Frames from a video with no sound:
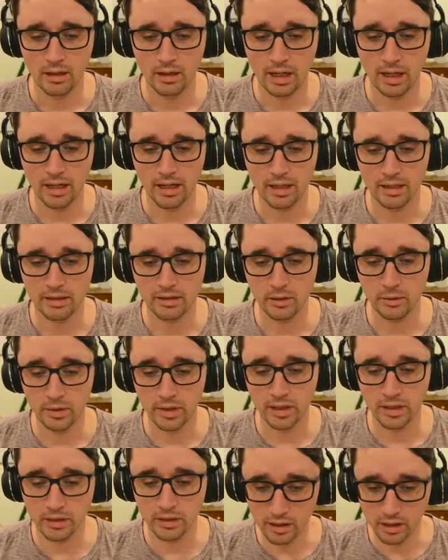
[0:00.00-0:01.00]
So we're going to
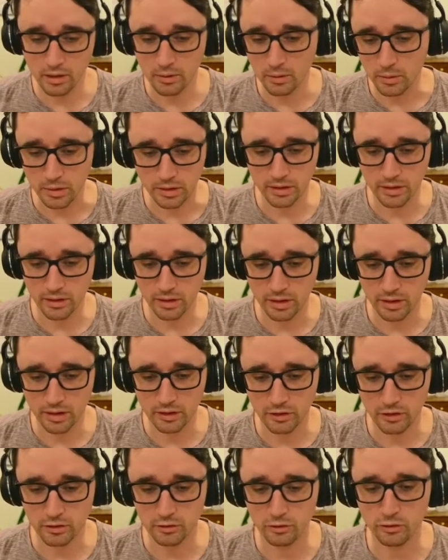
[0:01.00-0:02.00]
start with just the
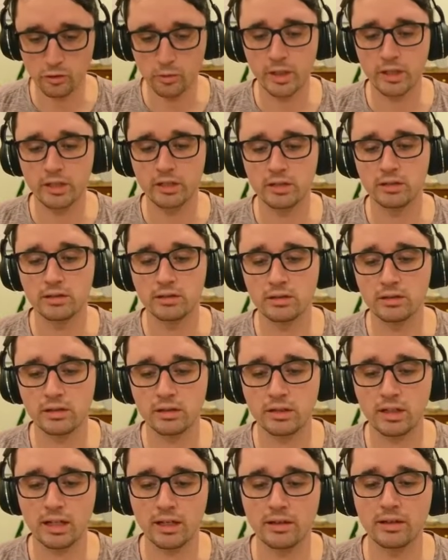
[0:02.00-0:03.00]
formations and how
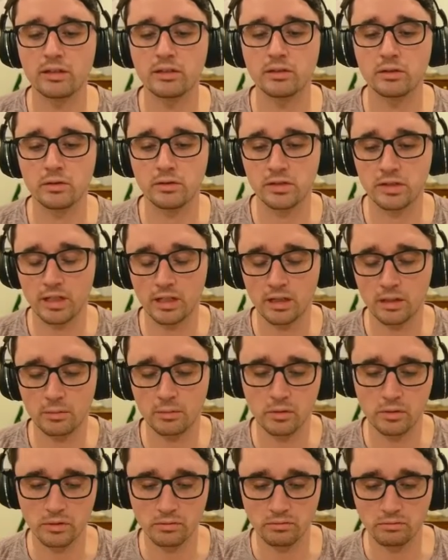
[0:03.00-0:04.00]
they sort of set up,
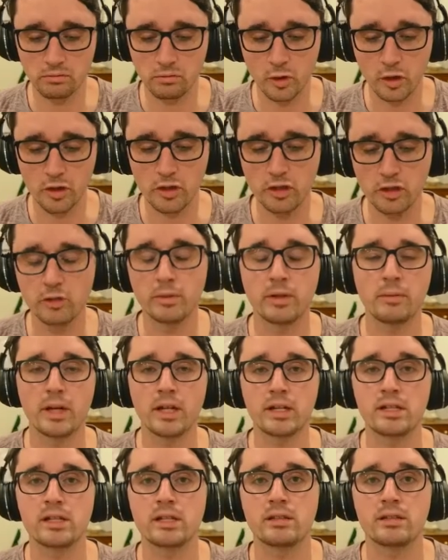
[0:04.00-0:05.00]
assuming that Manchester
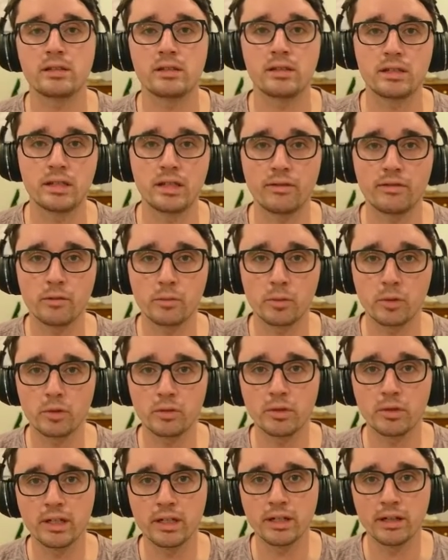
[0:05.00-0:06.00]
City have the ball
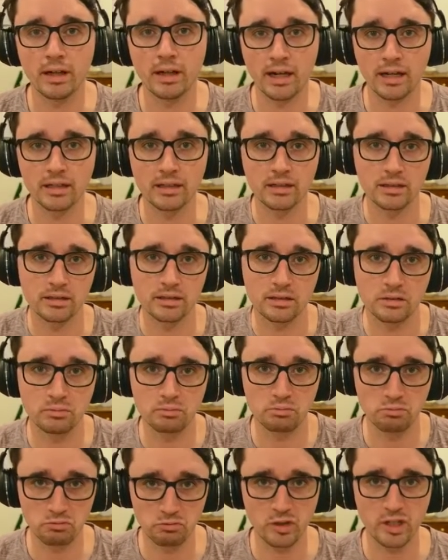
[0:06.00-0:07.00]
here, as
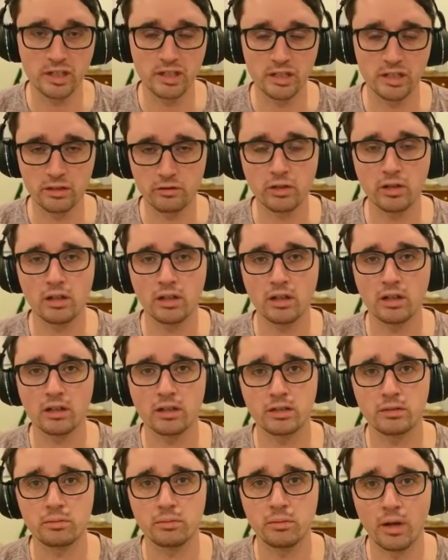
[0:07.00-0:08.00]
they did for a large
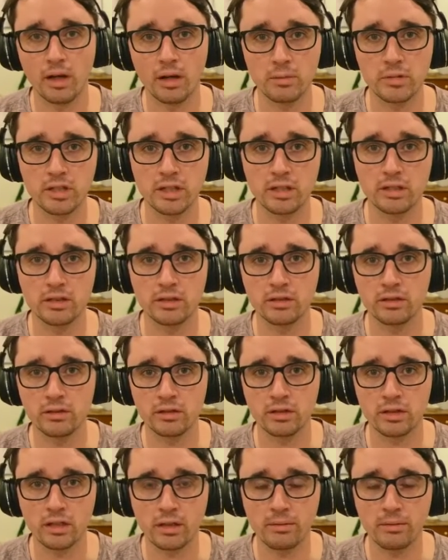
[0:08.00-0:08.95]
percentage of the time.